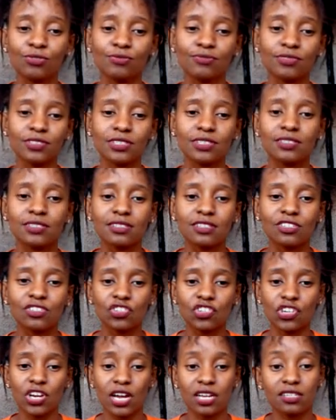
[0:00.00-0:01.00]
just
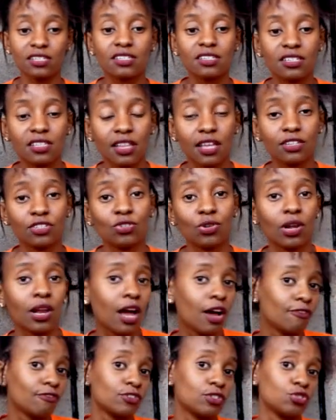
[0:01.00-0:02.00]
trust that you'll
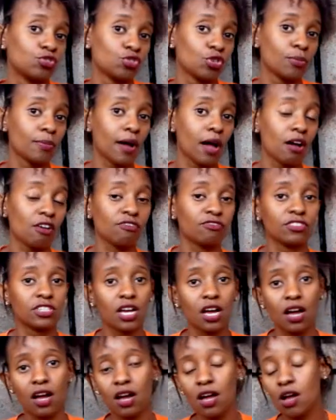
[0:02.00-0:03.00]
have a job
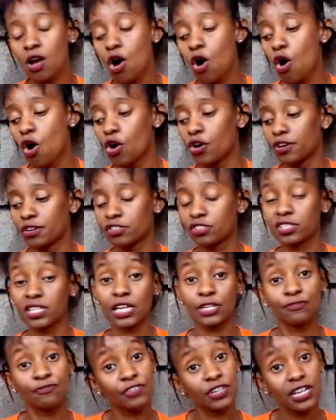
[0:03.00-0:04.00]
after, or start
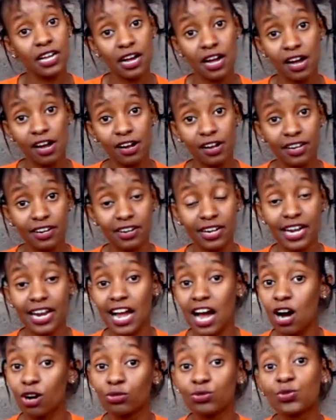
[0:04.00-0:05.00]
figuring
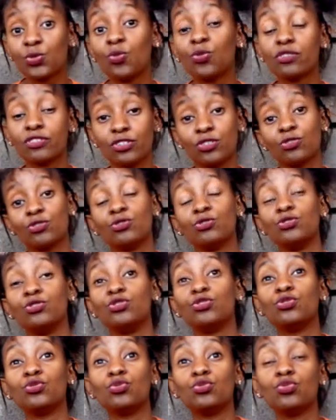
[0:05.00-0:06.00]
out what you could
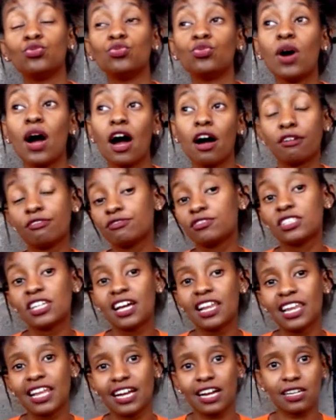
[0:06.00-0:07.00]
do after,
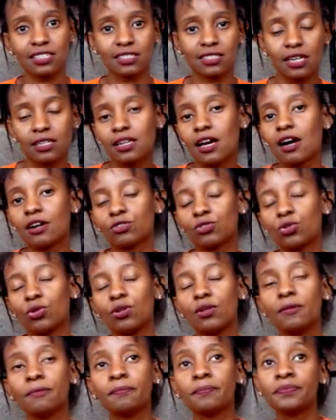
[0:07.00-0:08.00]
like a side hustle
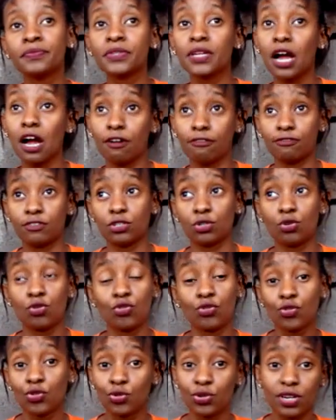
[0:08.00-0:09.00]
after
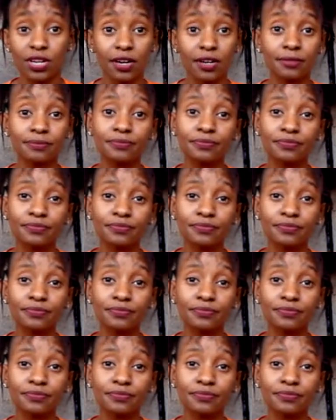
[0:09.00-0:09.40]
Corona.